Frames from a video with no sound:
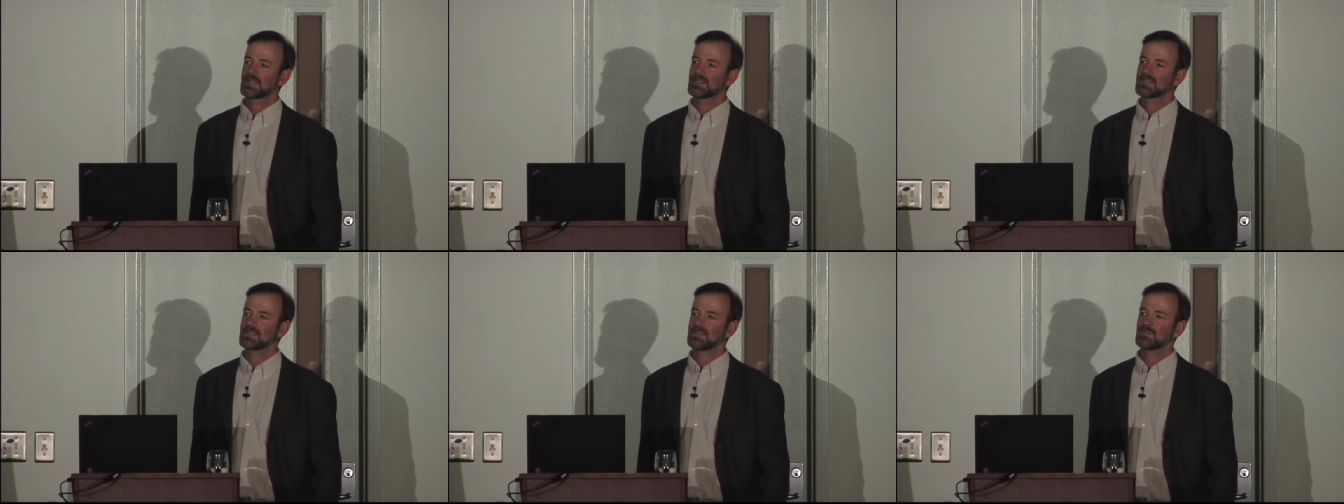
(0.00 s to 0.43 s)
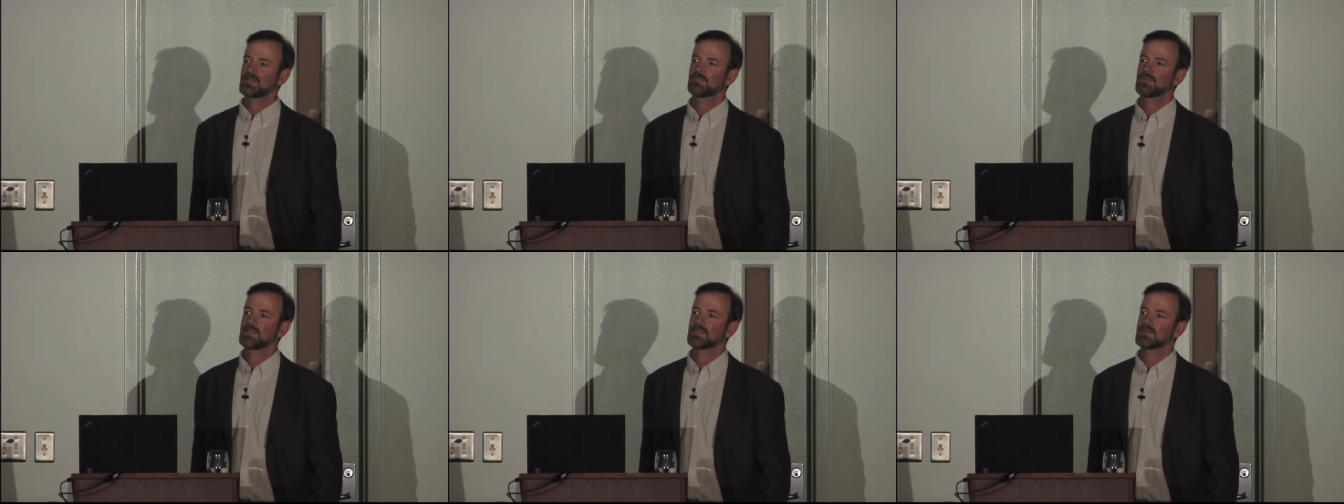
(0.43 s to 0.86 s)
They seem
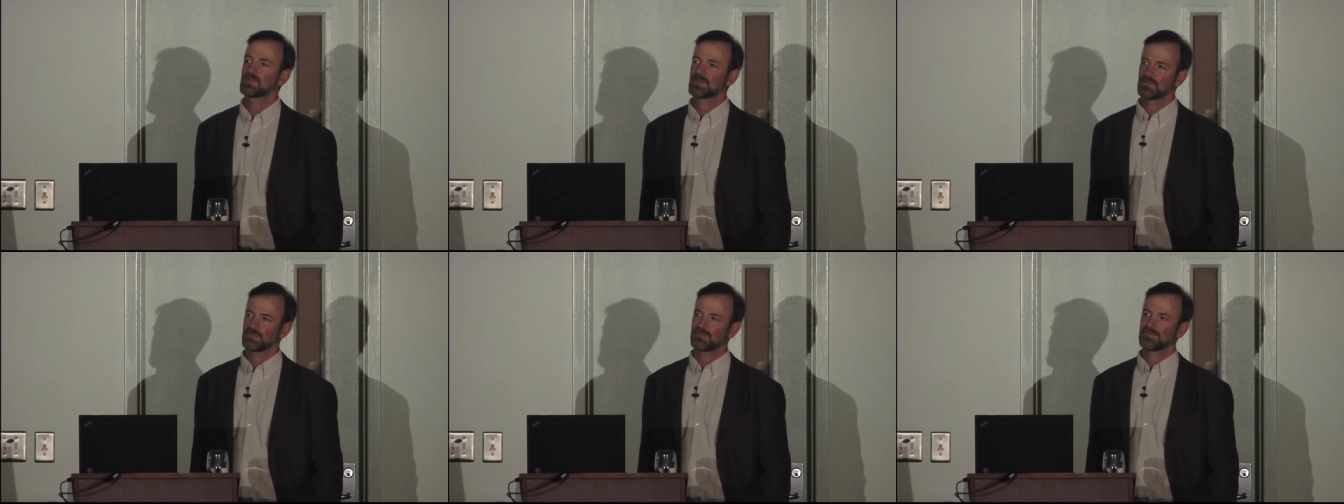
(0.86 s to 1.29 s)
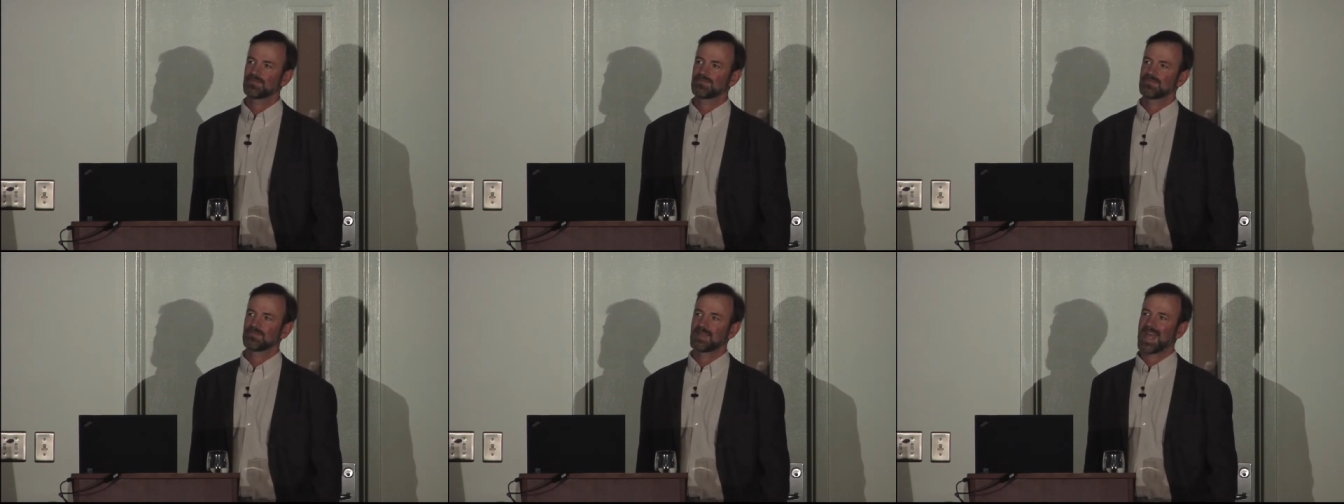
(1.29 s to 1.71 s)
to be sort of
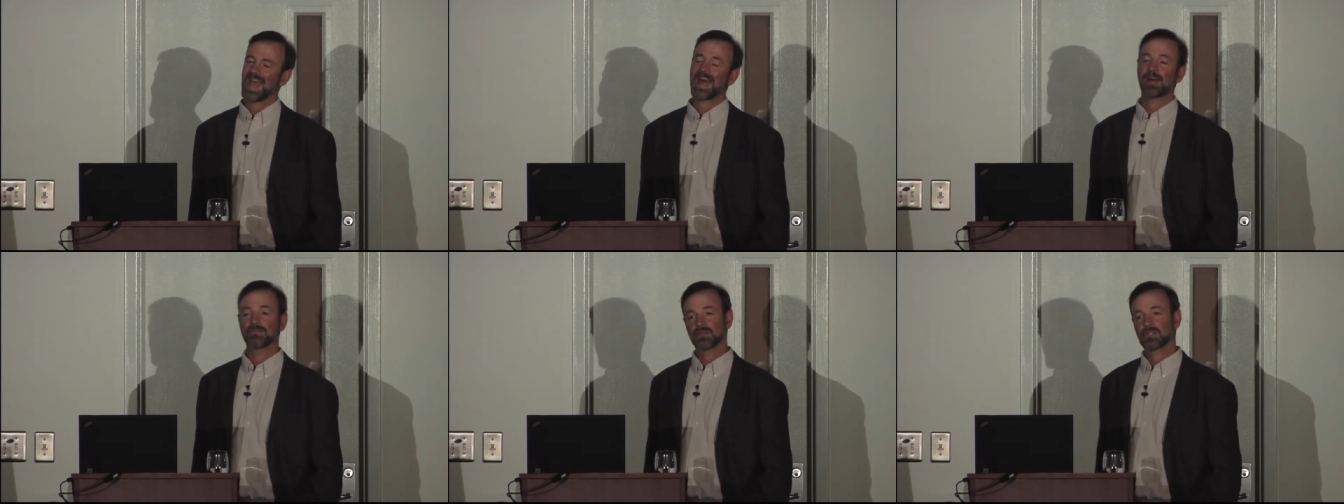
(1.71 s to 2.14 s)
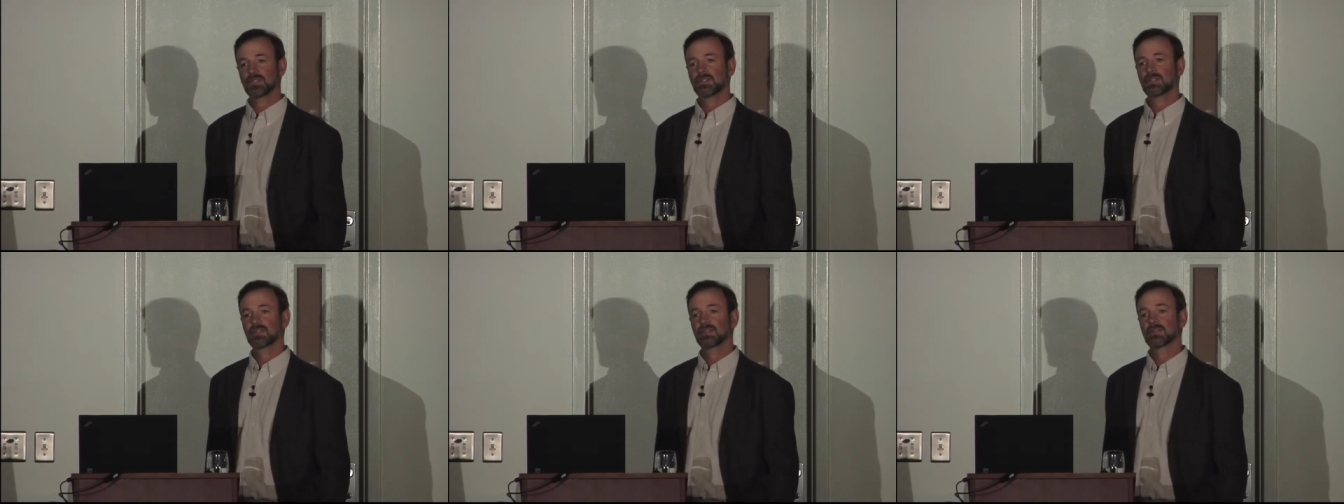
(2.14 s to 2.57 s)

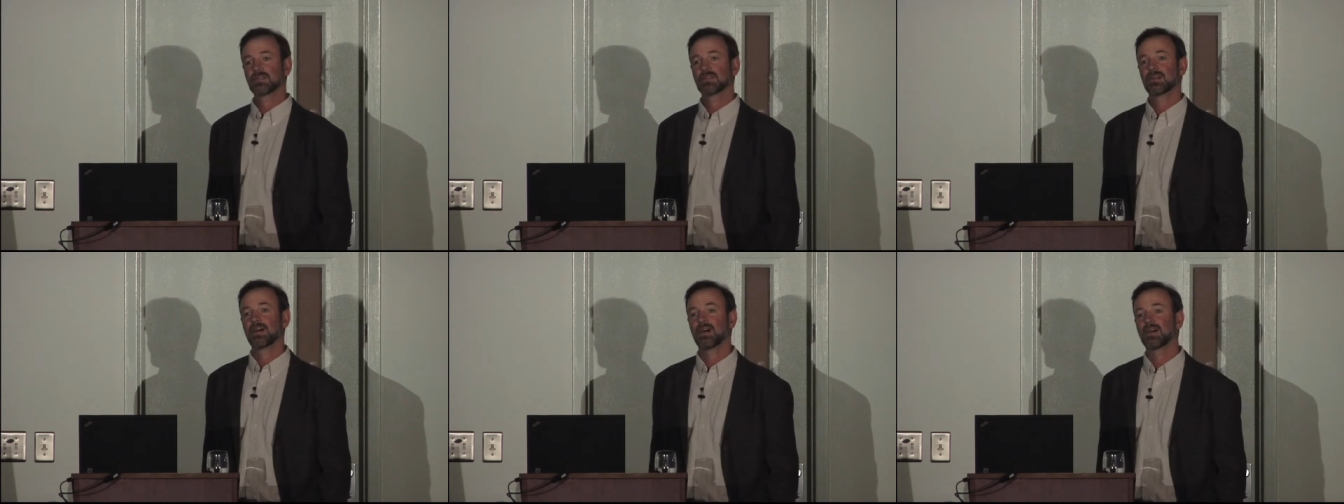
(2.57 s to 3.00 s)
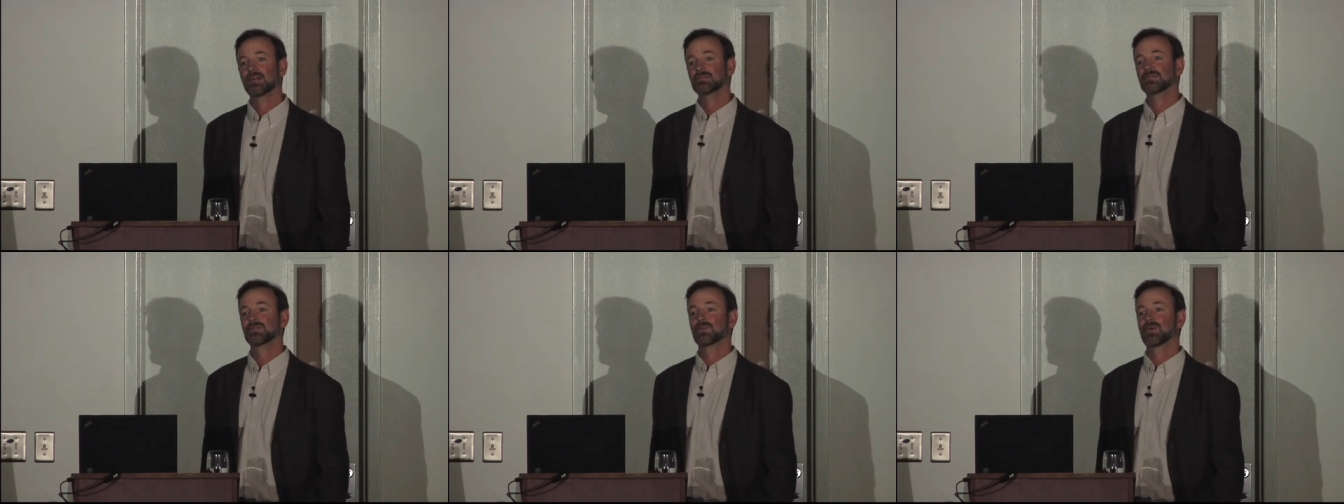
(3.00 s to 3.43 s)
average,
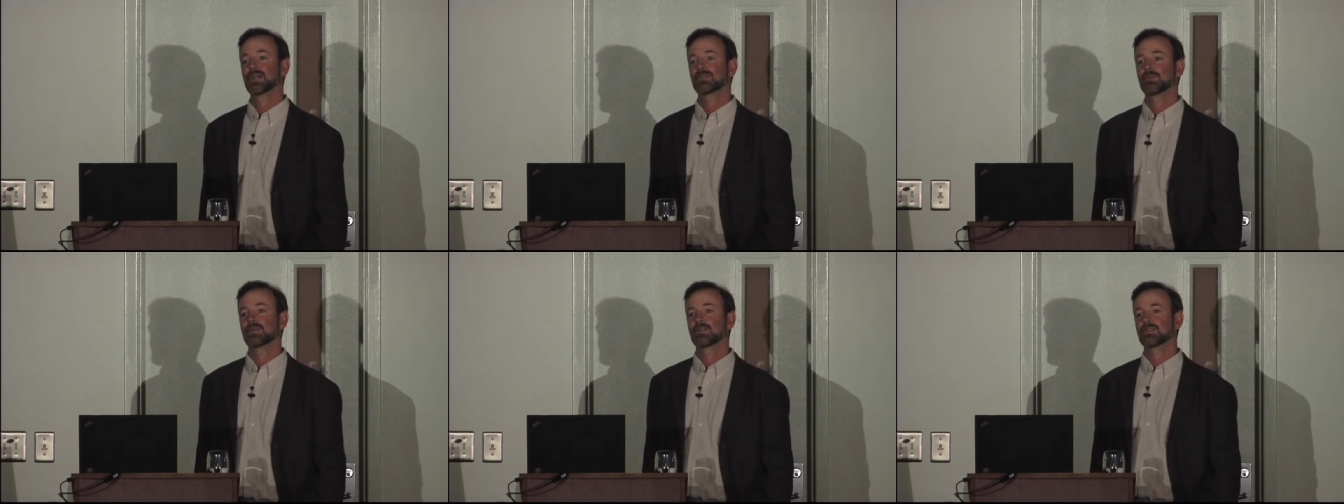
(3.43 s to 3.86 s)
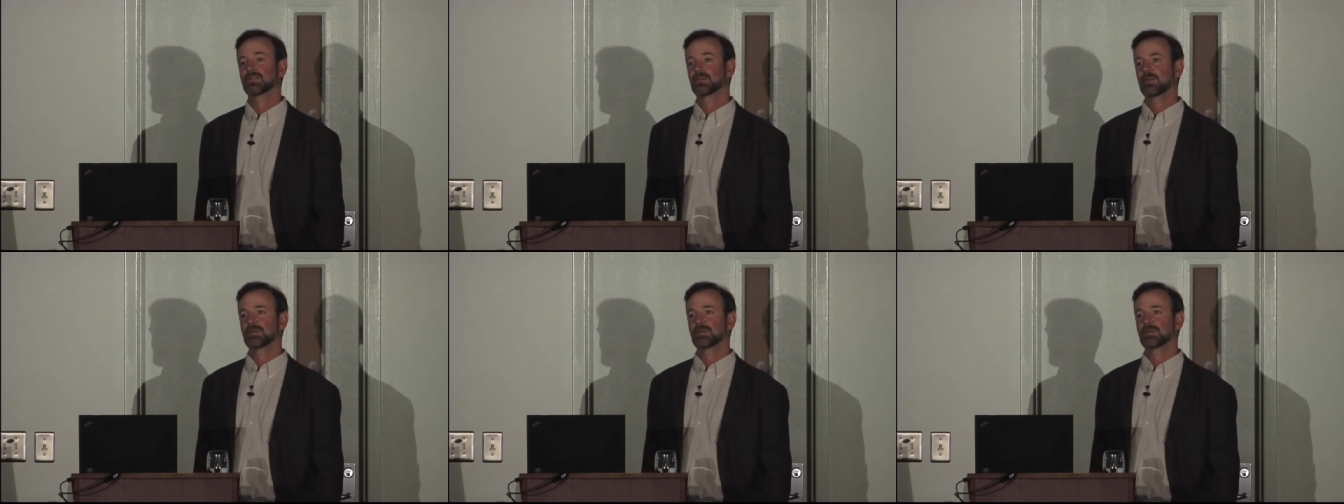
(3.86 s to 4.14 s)
um, for want of a better term.